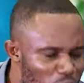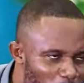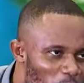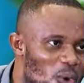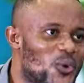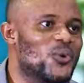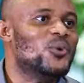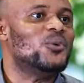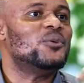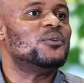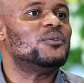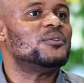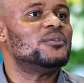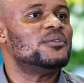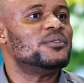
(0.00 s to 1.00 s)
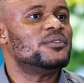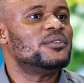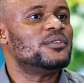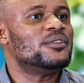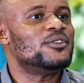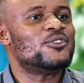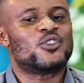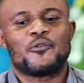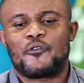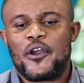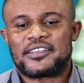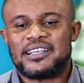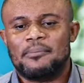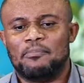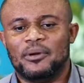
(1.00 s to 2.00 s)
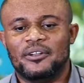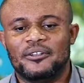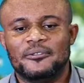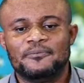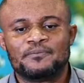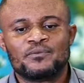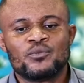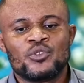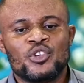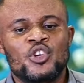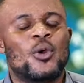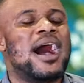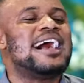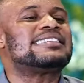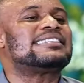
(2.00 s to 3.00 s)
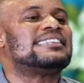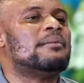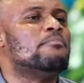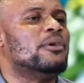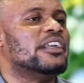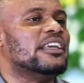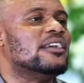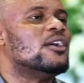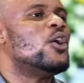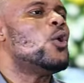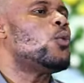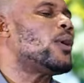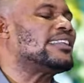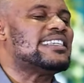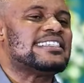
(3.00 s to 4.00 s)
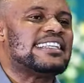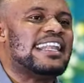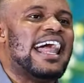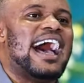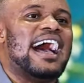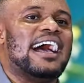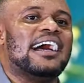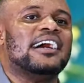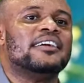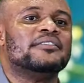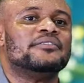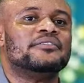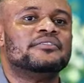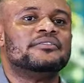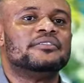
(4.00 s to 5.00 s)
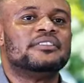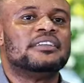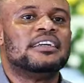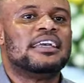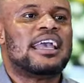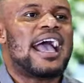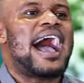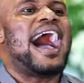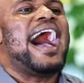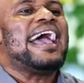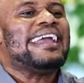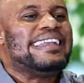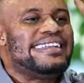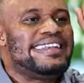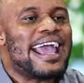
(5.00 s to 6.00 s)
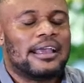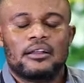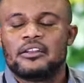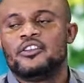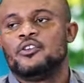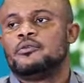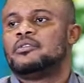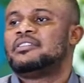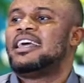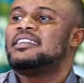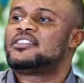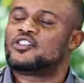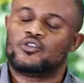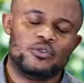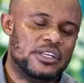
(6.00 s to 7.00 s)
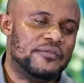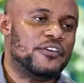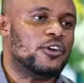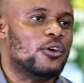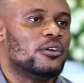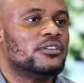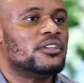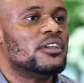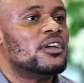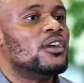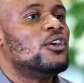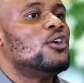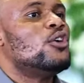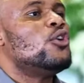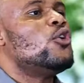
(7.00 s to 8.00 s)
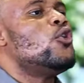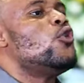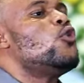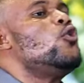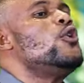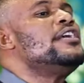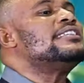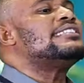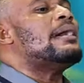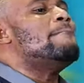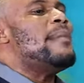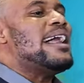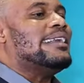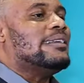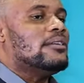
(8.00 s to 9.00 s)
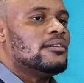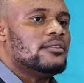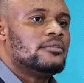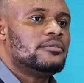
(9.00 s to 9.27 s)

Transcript: No. So for example, you ask somebody, what is love? I de- no, that's too difficult. Who is a man?